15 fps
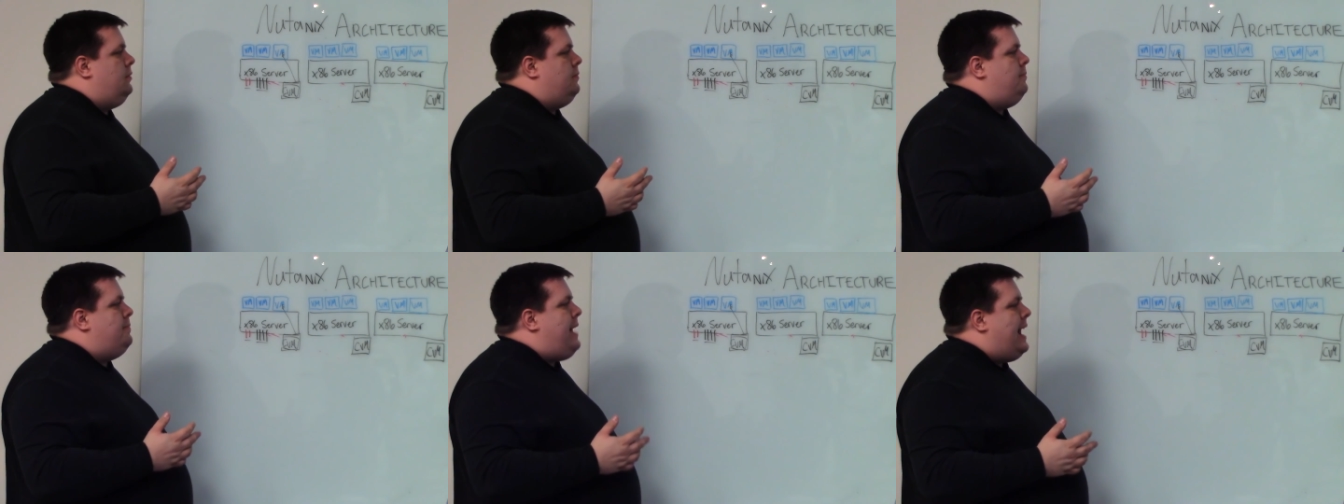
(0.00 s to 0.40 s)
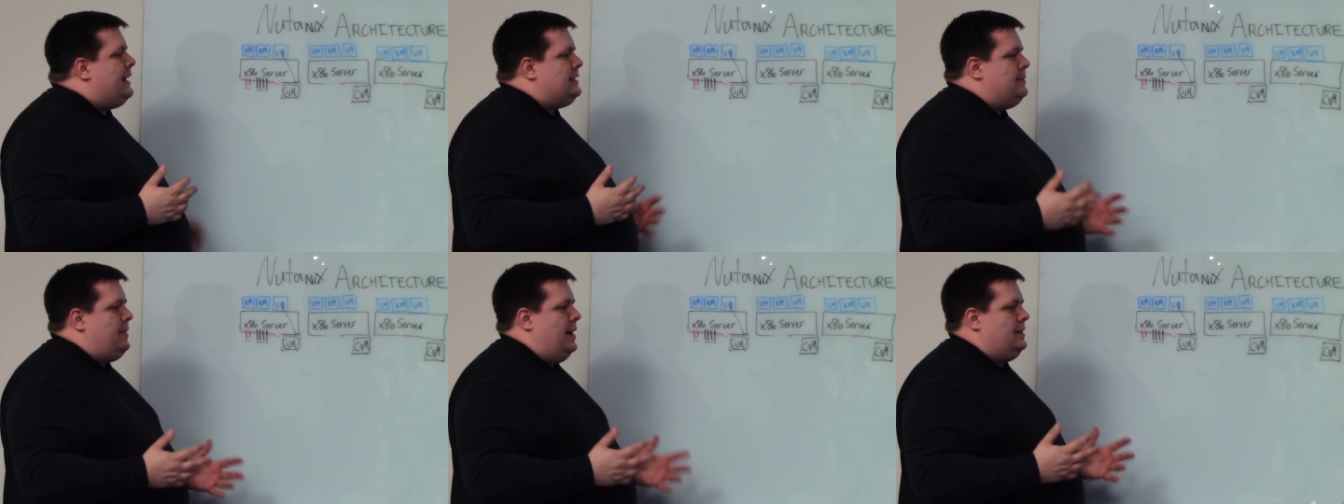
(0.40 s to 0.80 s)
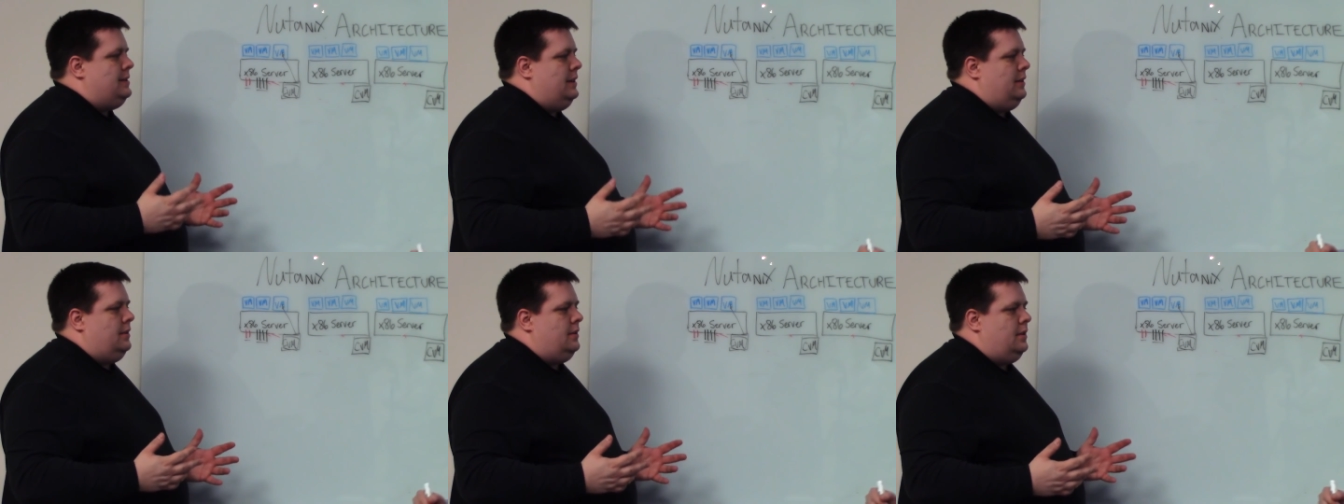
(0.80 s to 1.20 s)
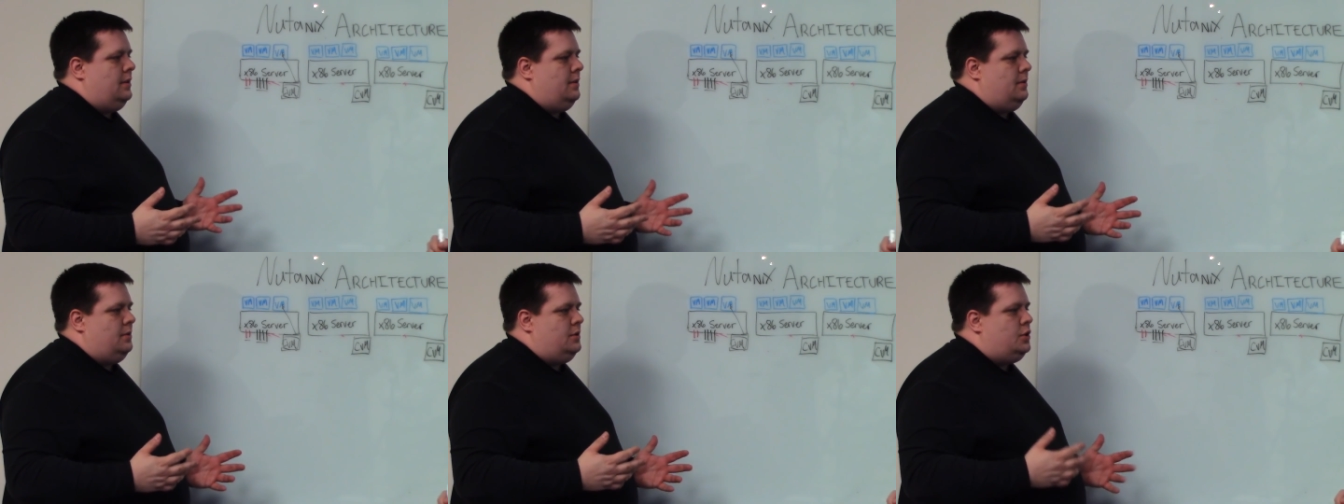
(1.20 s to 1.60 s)
maximizing
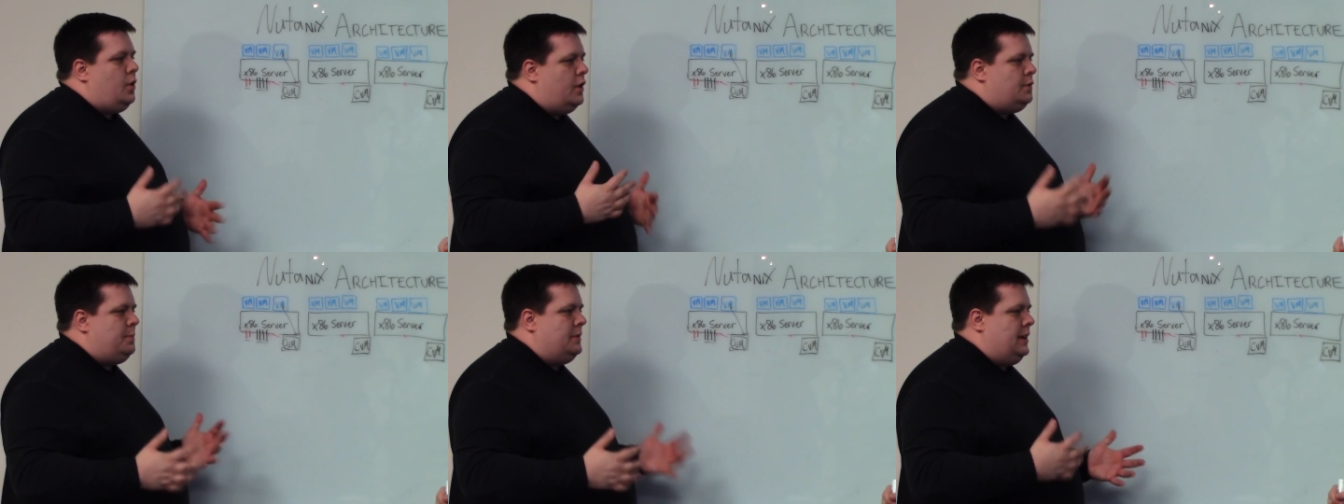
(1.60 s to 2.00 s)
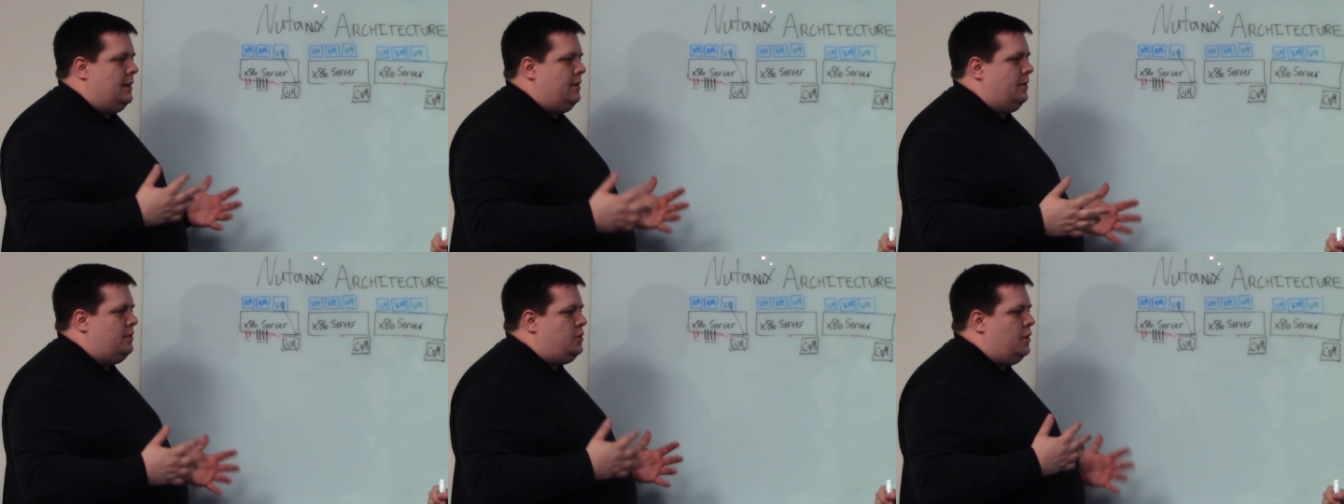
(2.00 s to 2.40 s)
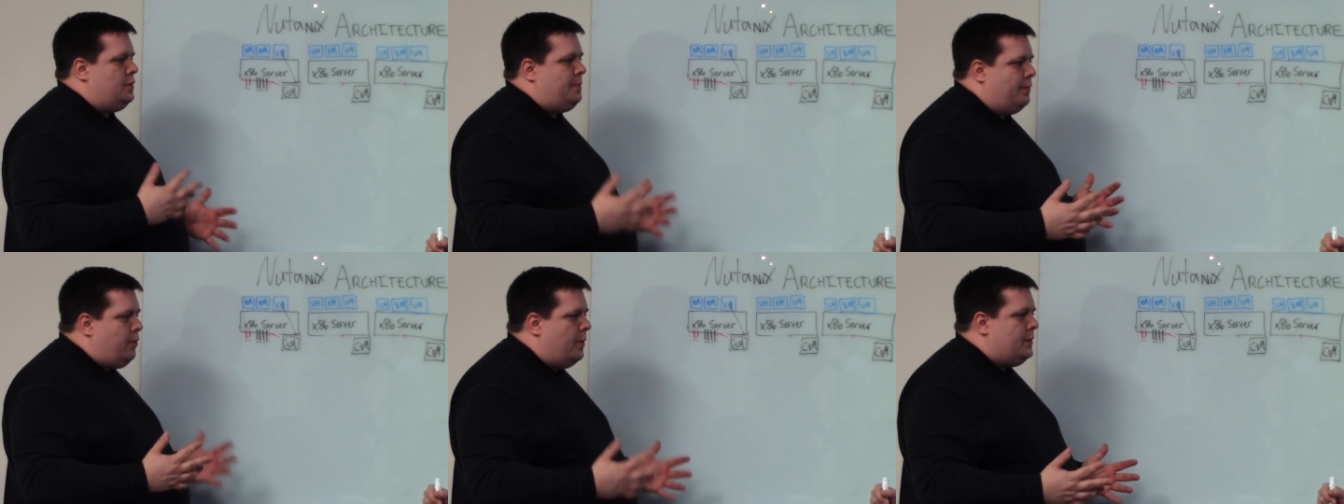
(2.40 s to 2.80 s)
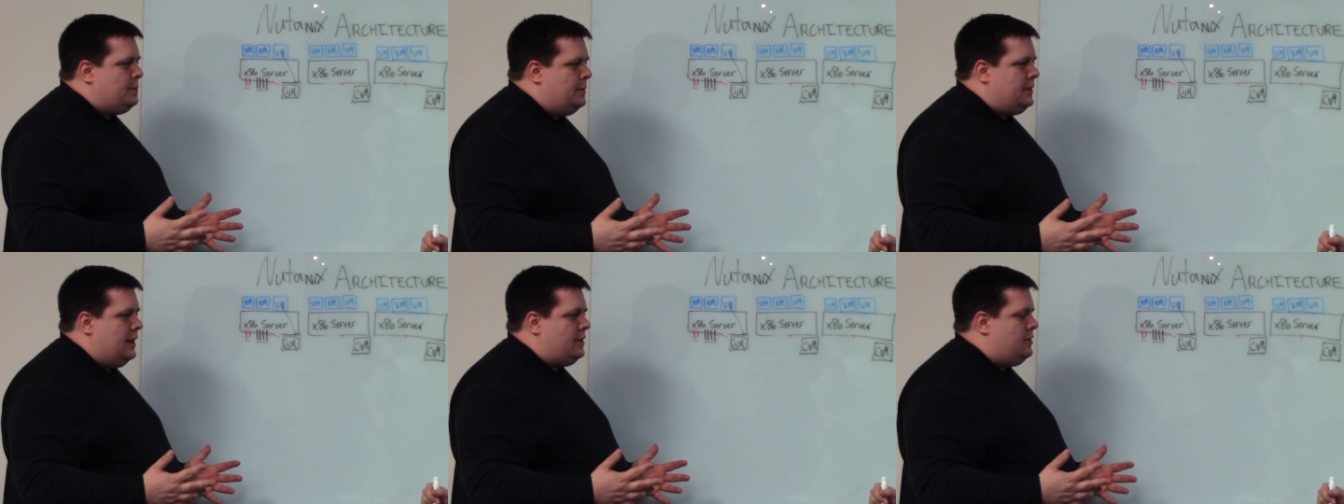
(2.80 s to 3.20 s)
the storage the storage performance
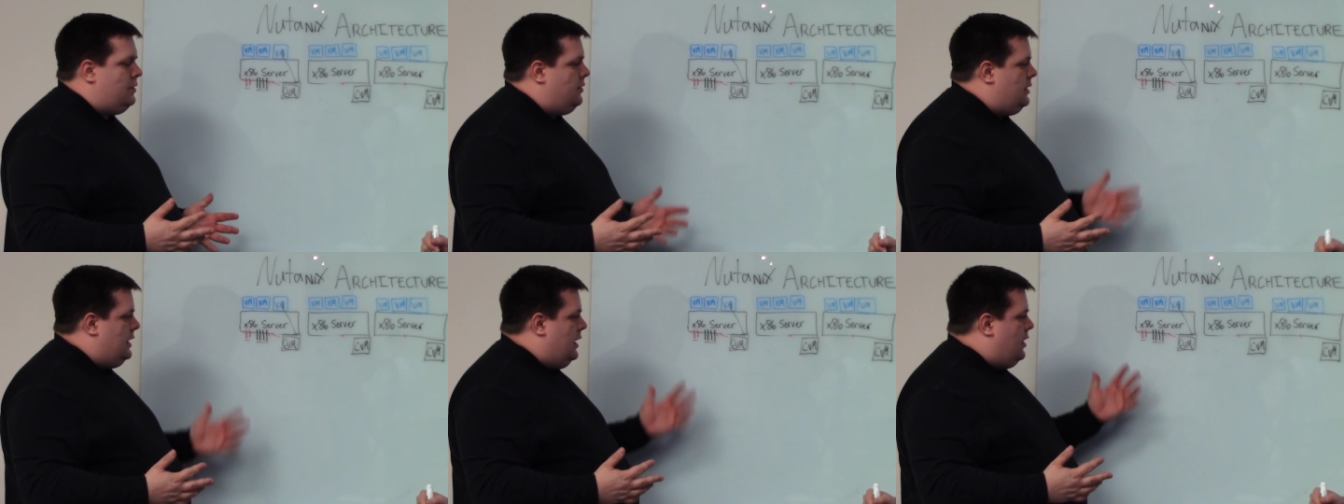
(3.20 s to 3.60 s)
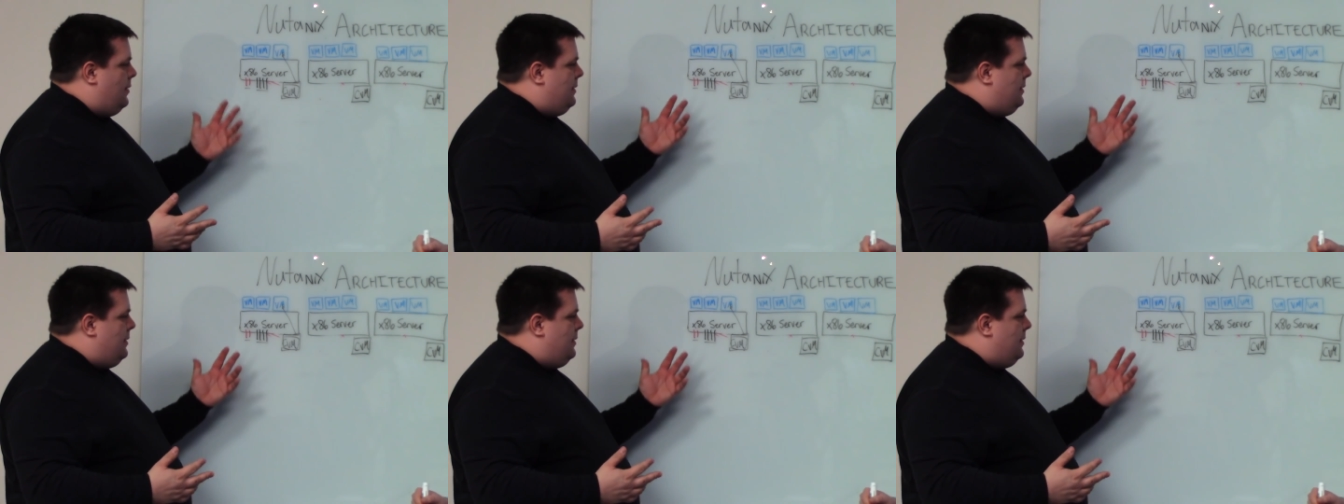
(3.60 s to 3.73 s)
potential here?